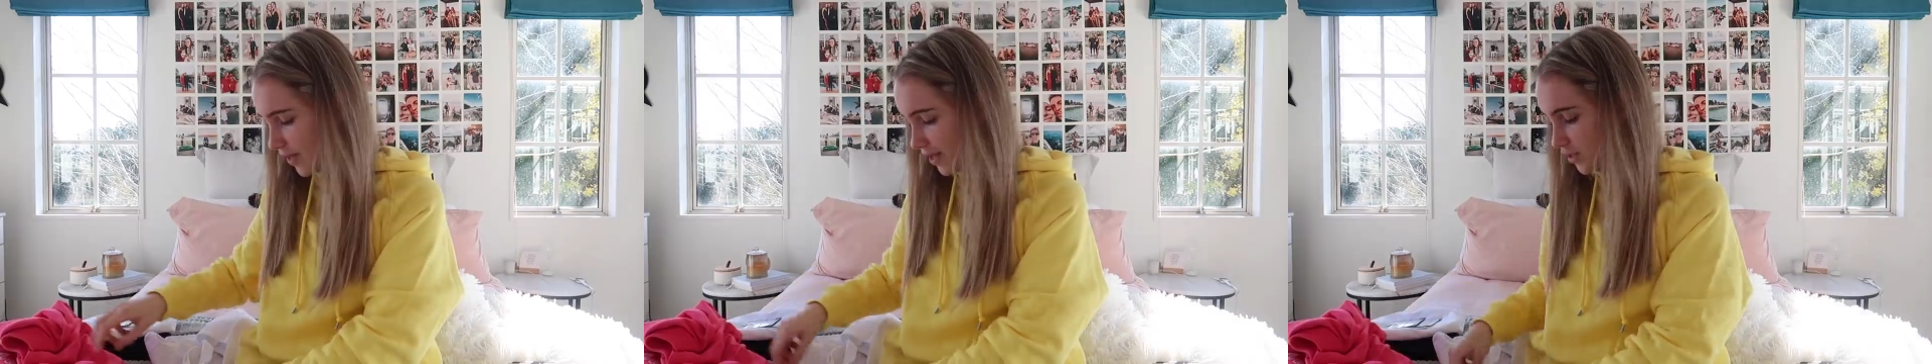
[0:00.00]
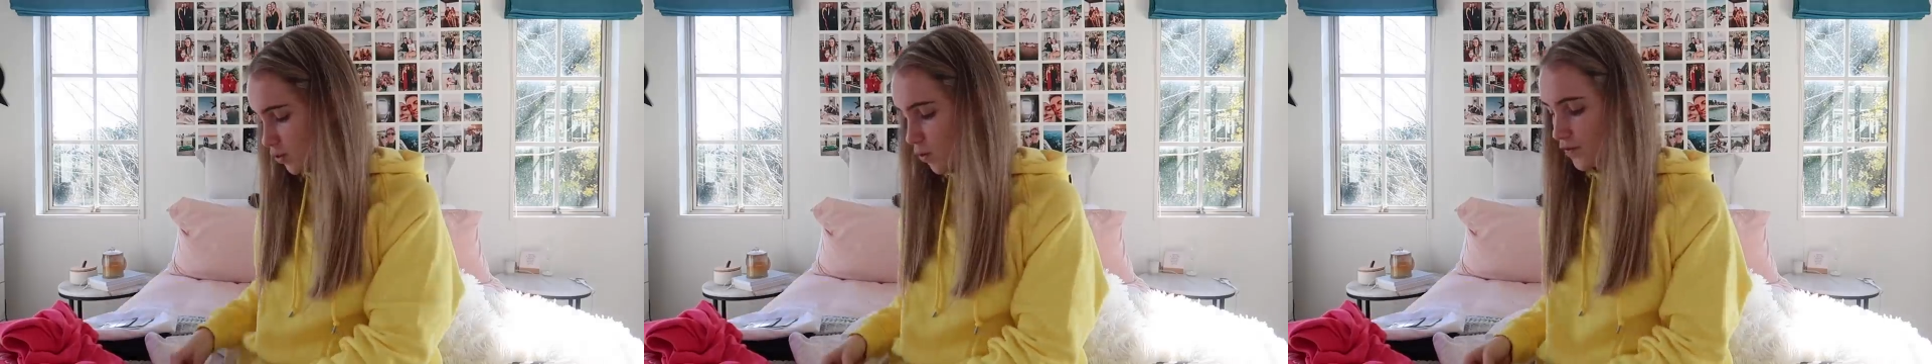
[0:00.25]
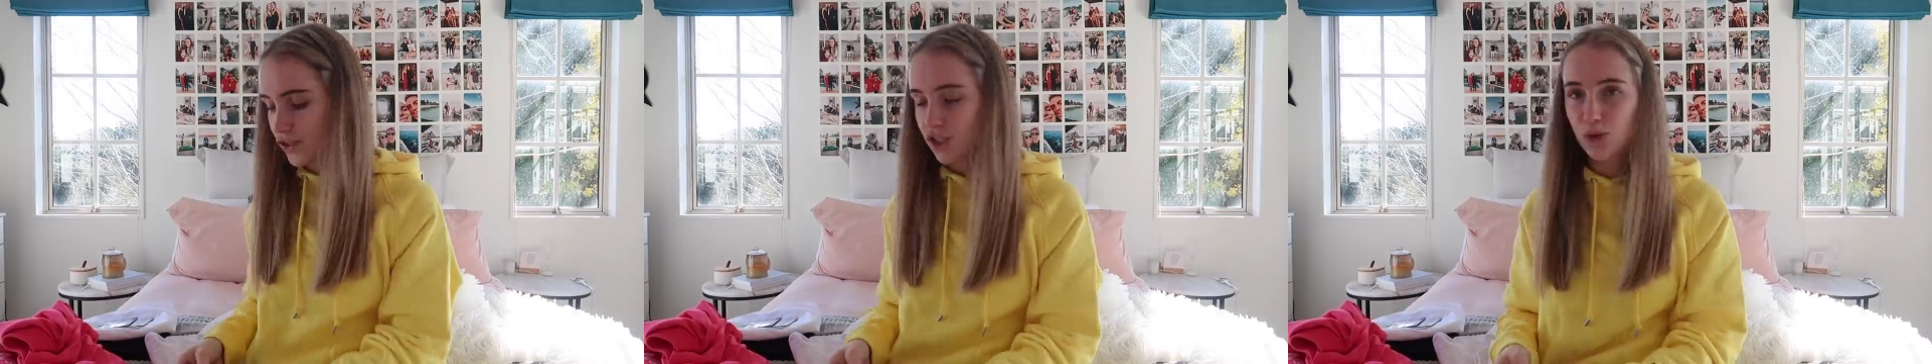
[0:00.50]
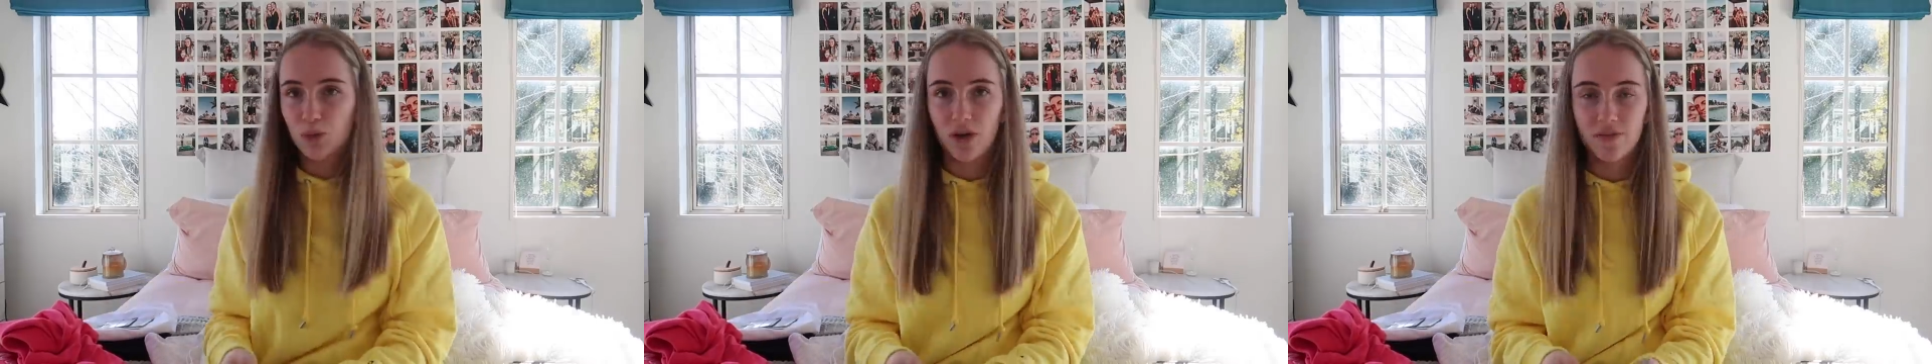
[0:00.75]
That's called the
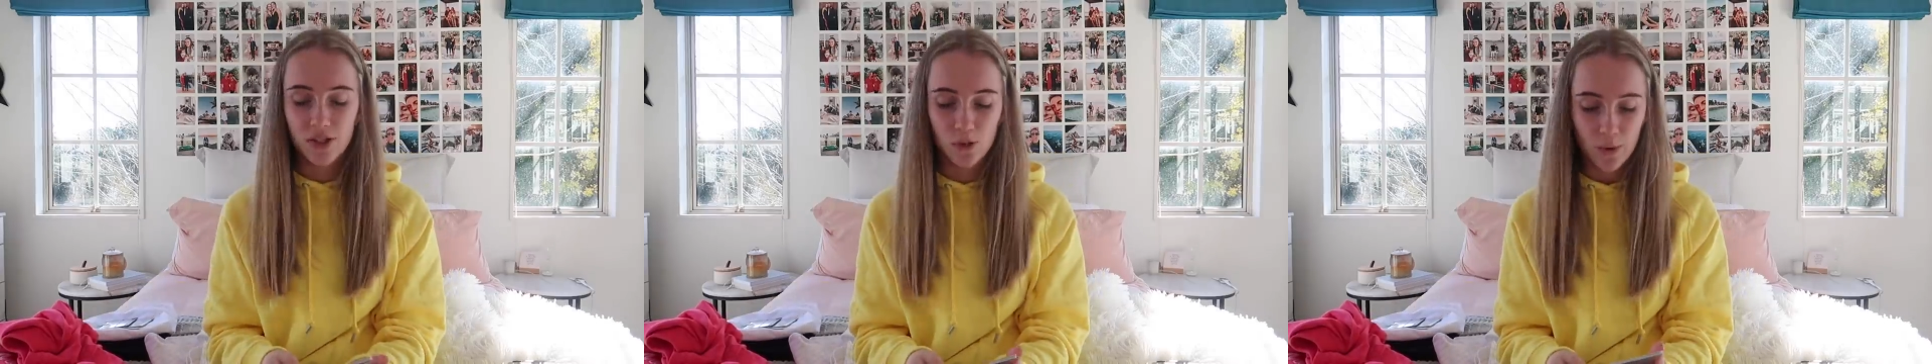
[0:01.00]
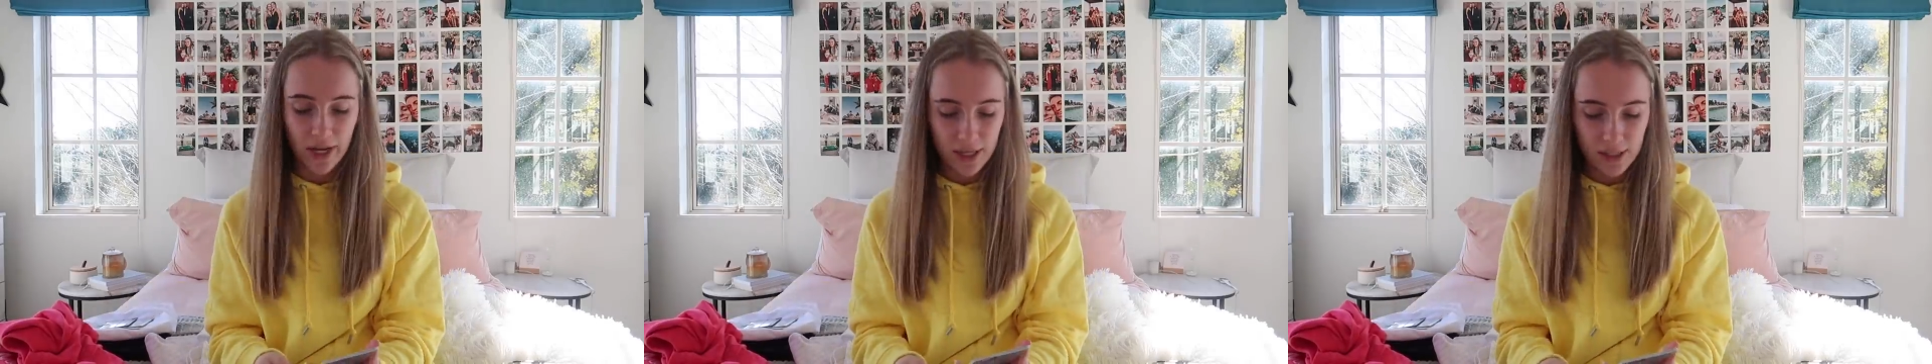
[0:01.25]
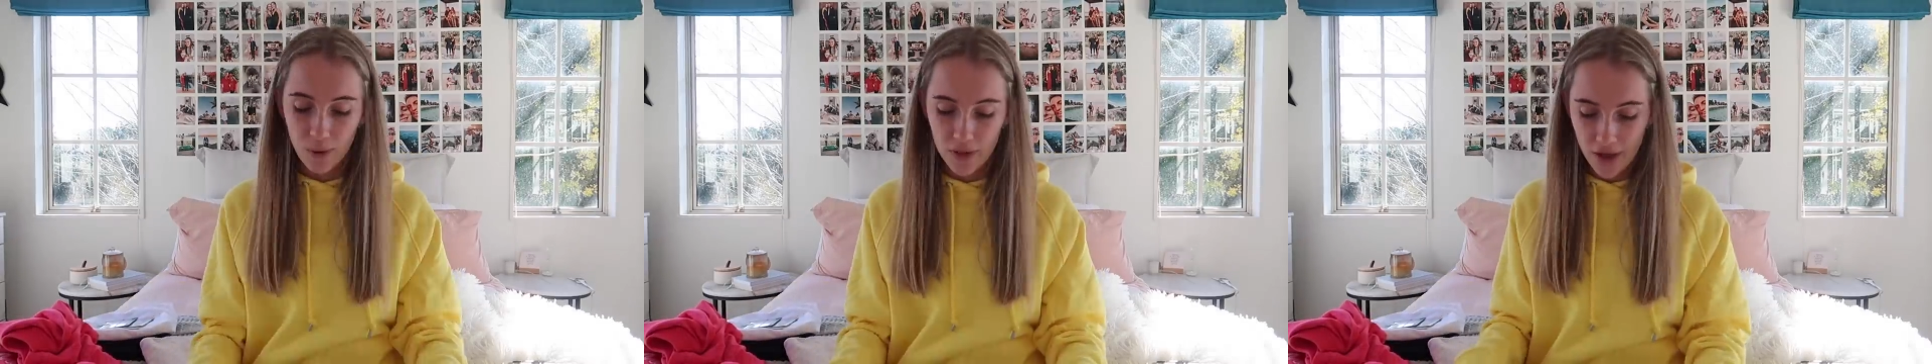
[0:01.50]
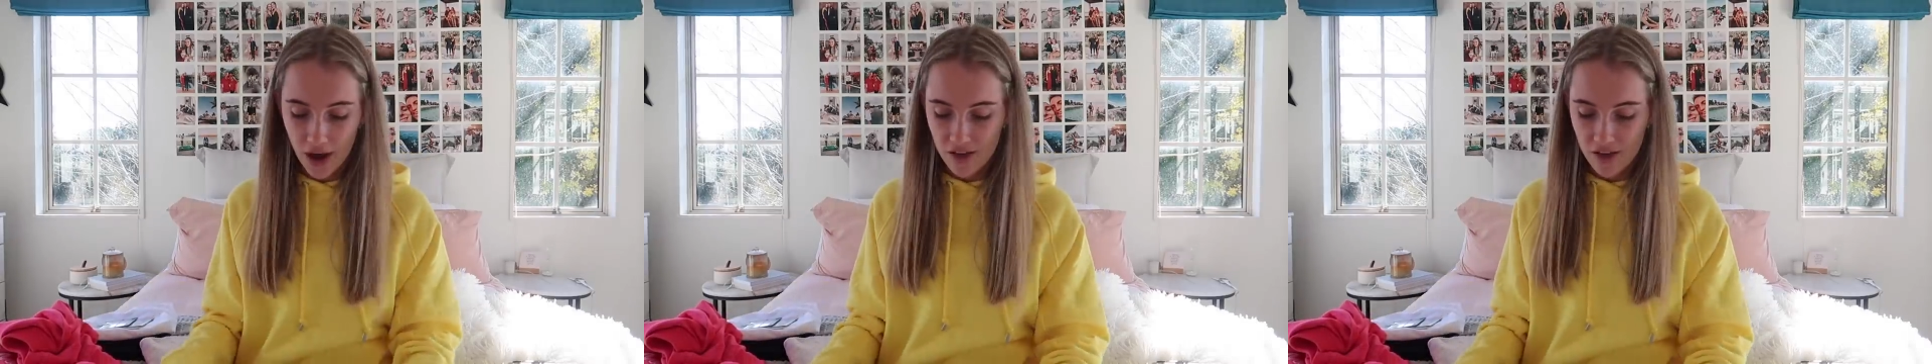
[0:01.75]
Swerve Sweat. With it,